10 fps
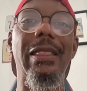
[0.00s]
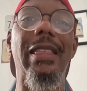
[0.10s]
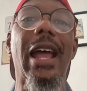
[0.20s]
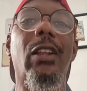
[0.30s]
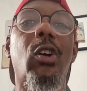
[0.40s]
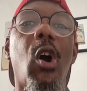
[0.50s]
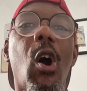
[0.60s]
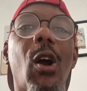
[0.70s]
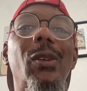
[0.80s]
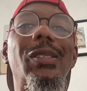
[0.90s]
that
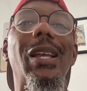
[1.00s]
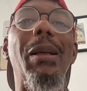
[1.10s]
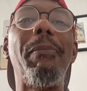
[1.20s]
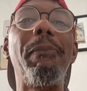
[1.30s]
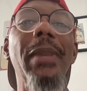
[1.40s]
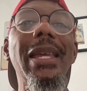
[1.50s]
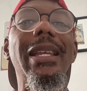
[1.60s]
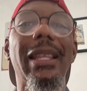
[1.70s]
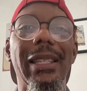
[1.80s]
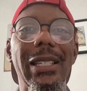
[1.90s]
cars
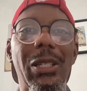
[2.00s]
immediately